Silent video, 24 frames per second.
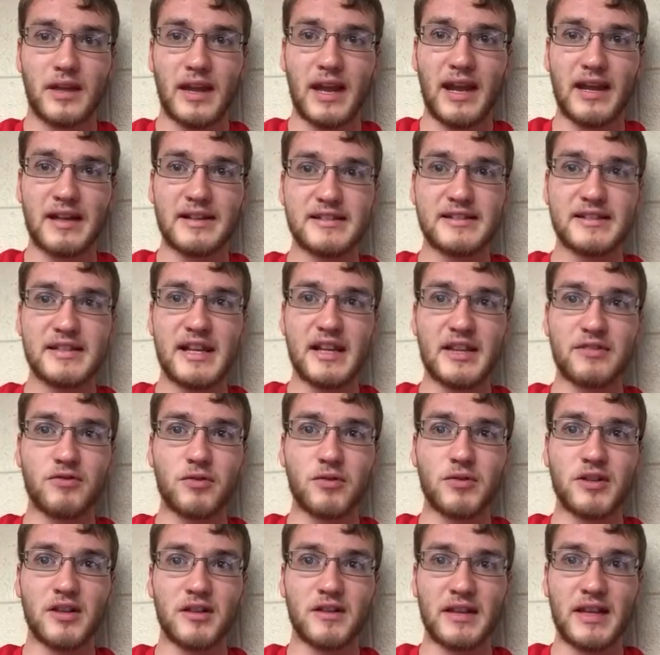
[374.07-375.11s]
and see it
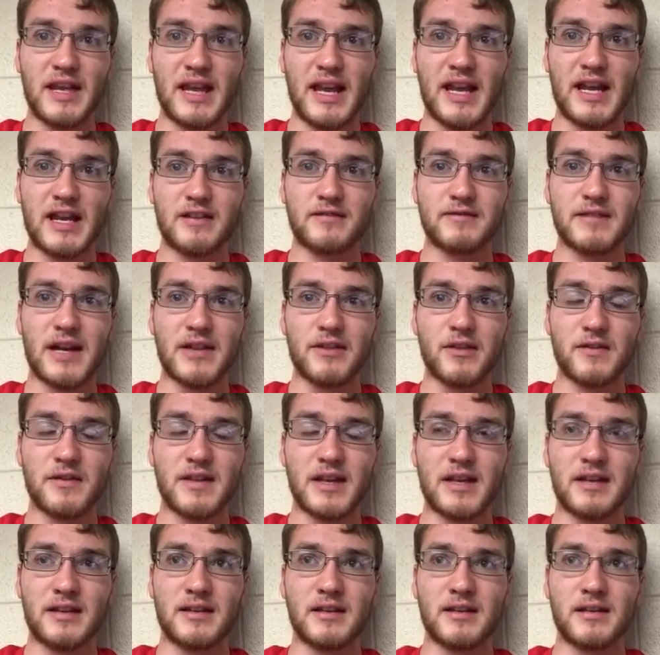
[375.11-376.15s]
through till the end, rather
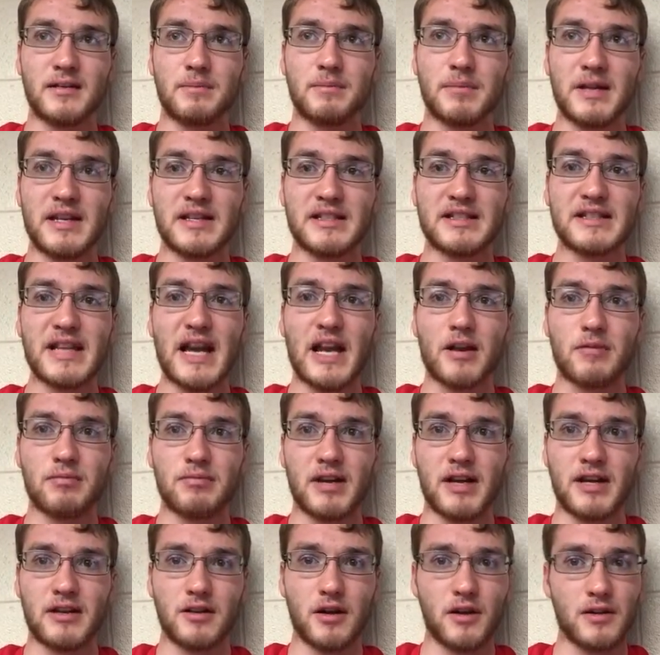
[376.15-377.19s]
than being
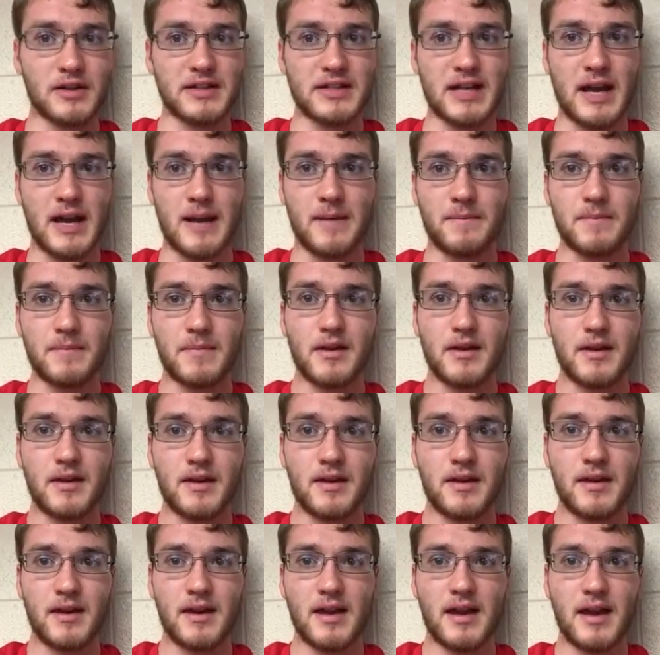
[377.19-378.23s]
scatterbrained all the time.
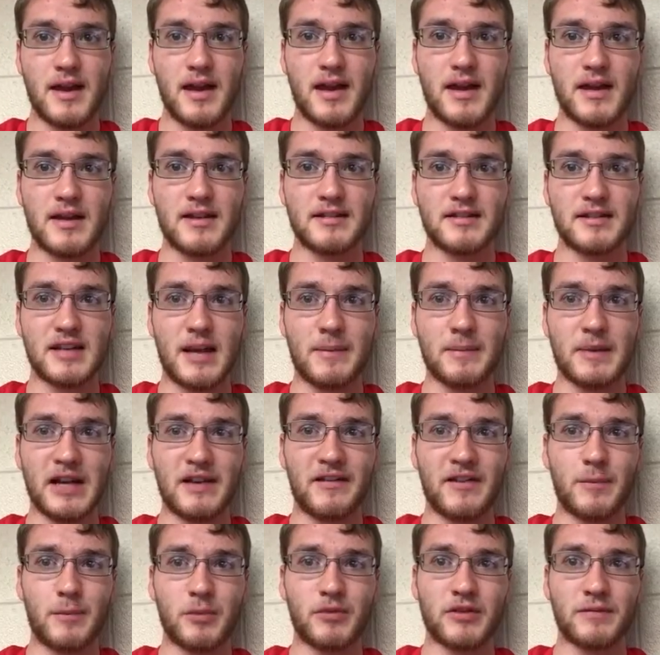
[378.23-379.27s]
And I'm kind
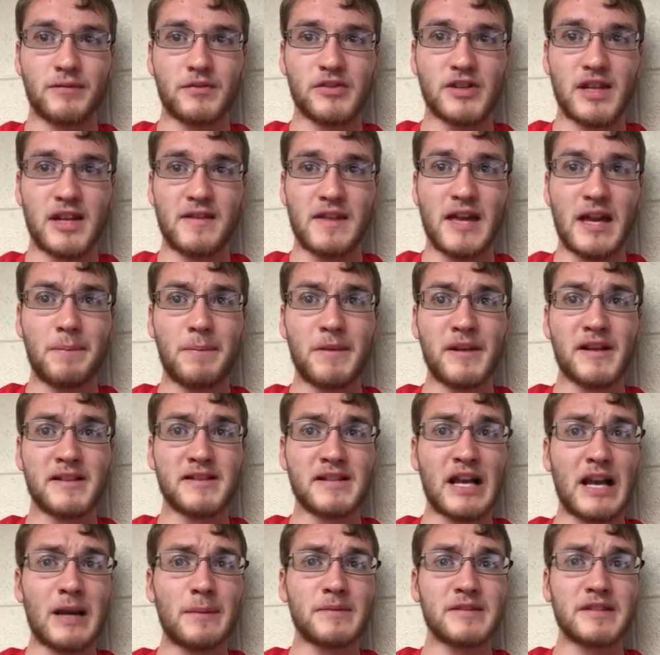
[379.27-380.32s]
of a hypocrite for saying that,
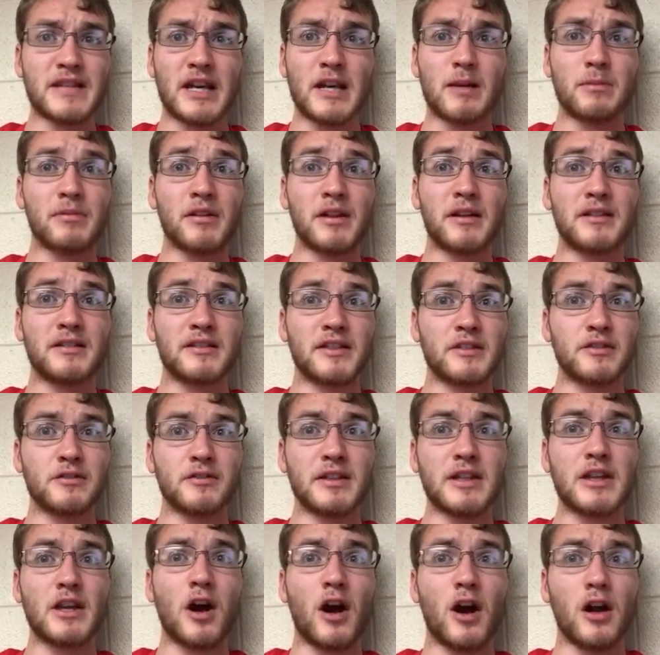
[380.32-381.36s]
because I'm scatterbrained
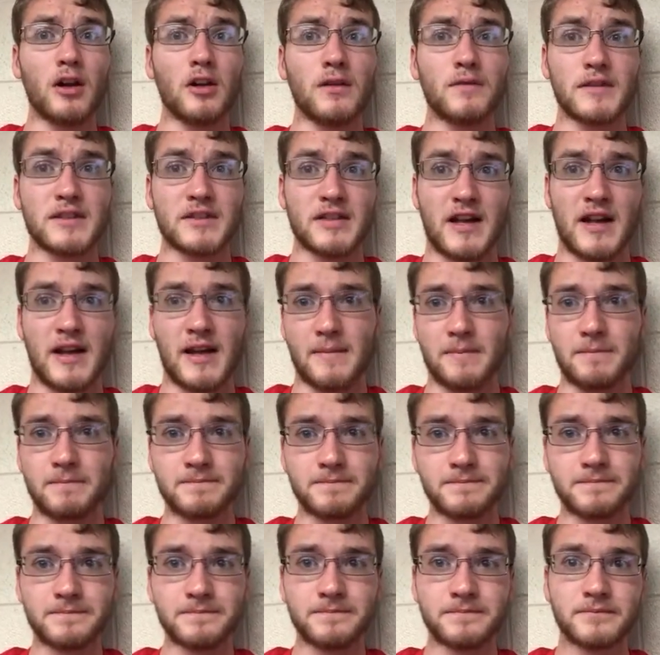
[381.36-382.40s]
literally all of the time.
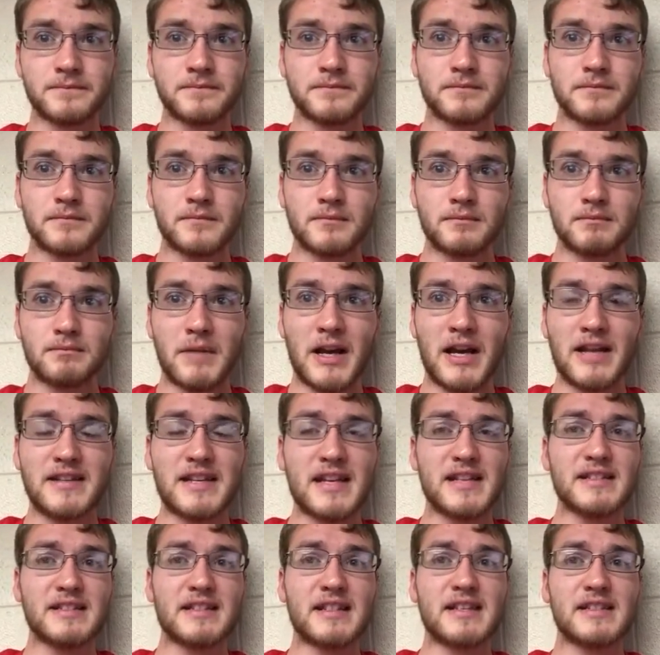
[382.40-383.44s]
My
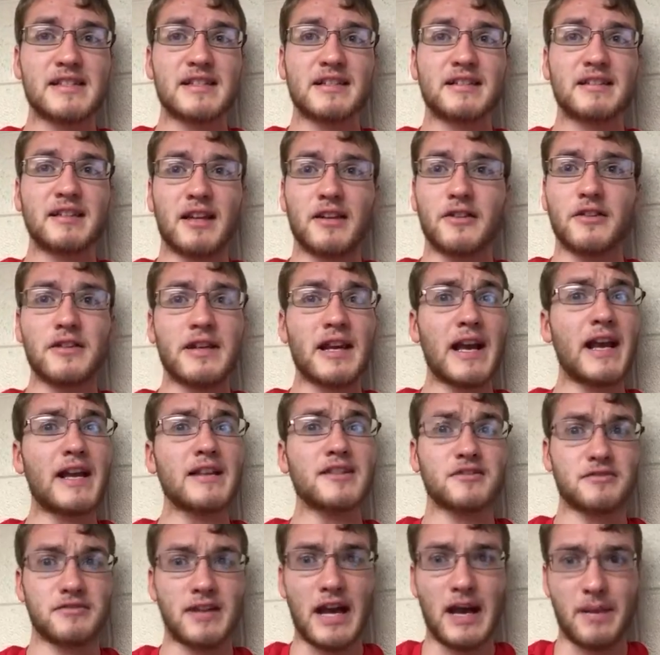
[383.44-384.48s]
desk is cluttered
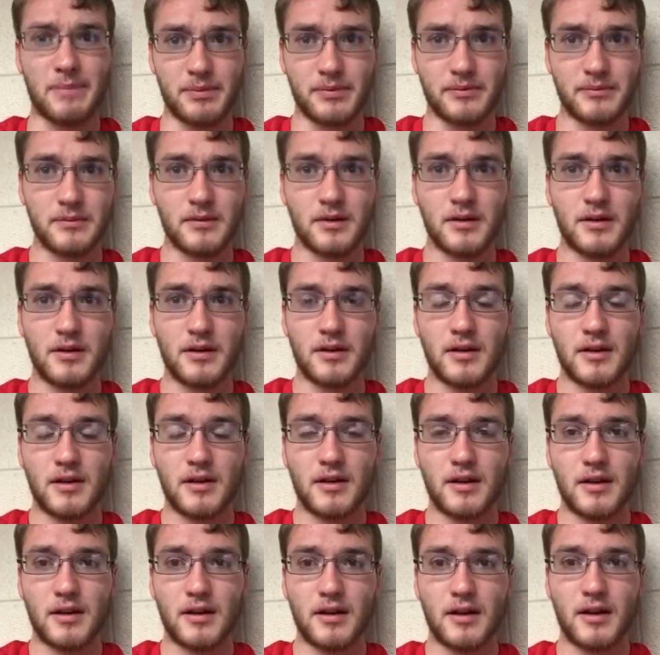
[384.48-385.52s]
as crap.
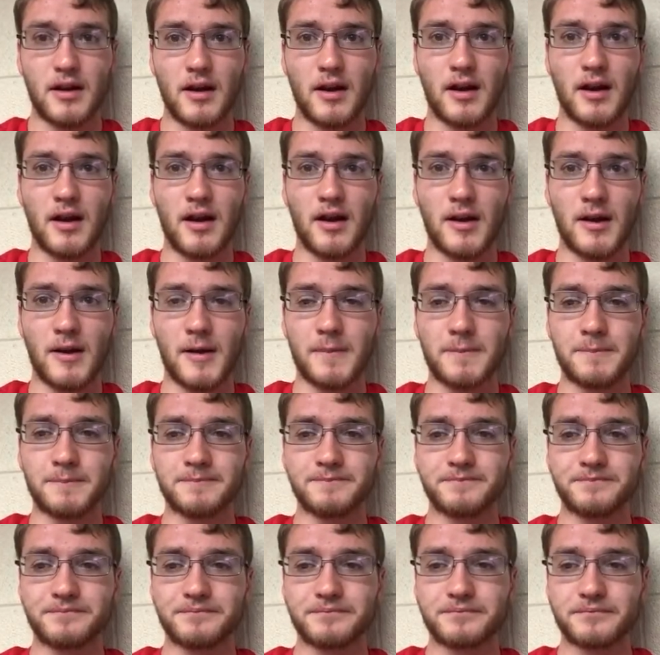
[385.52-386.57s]
But